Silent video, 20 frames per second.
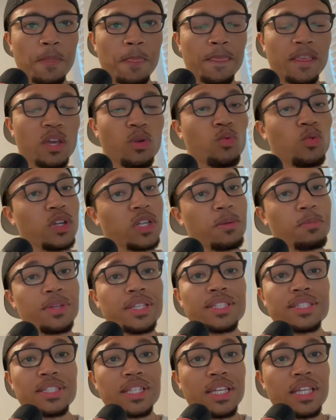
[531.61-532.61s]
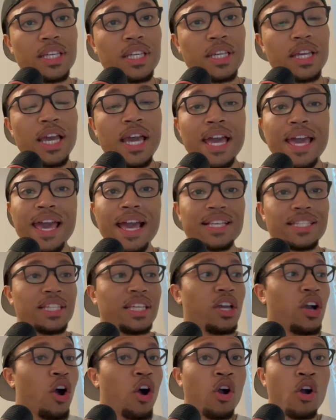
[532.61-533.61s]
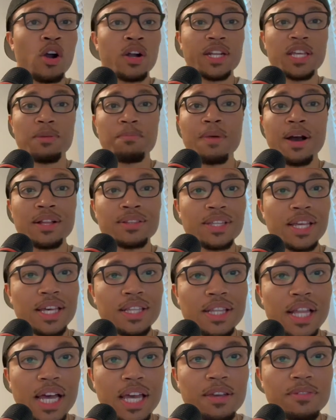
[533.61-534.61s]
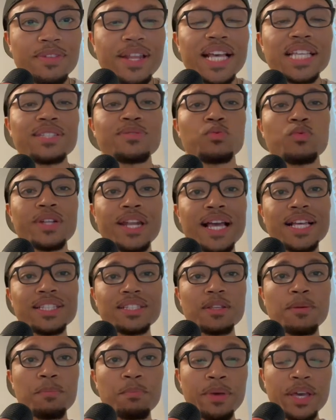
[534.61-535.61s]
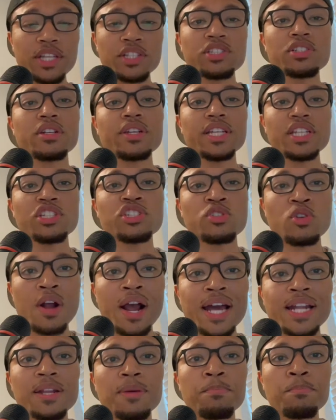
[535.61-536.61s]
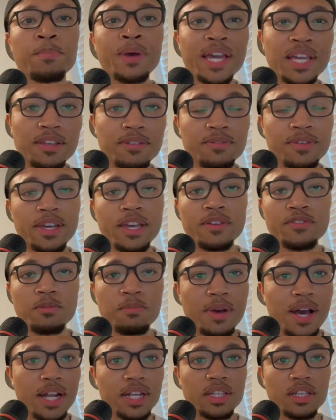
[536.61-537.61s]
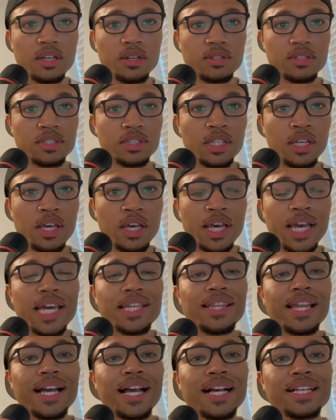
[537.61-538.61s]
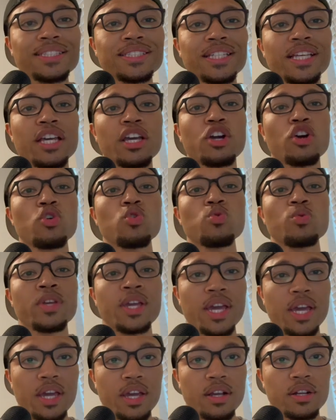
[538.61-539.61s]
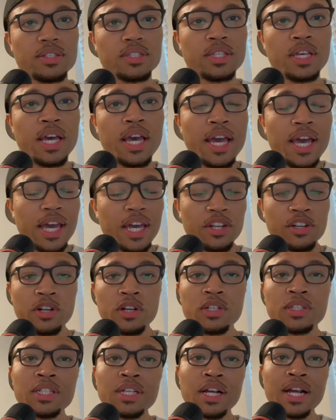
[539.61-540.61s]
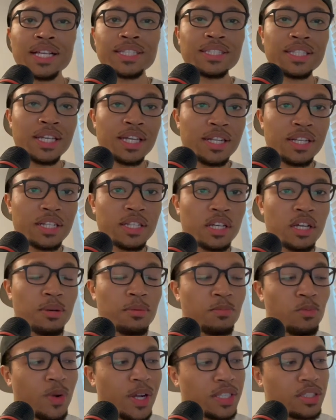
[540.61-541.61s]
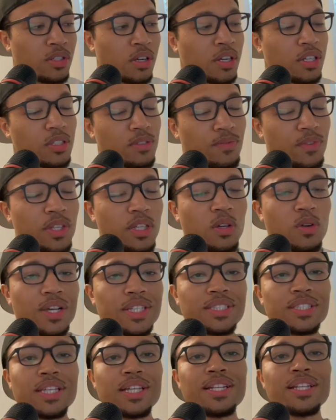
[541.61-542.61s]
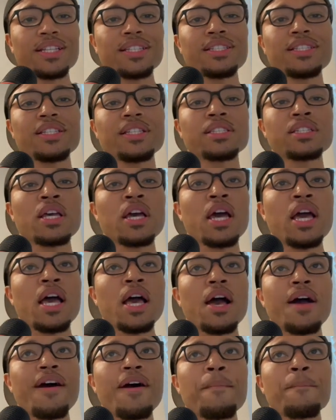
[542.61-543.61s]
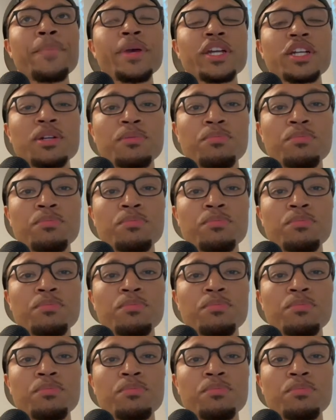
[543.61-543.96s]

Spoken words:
He want to be seen as he hard. He about that life. That's the picture he's trying to paint for everybody else. And like I said, who cares? And earlier I said, when I started this video, I said this is a bigger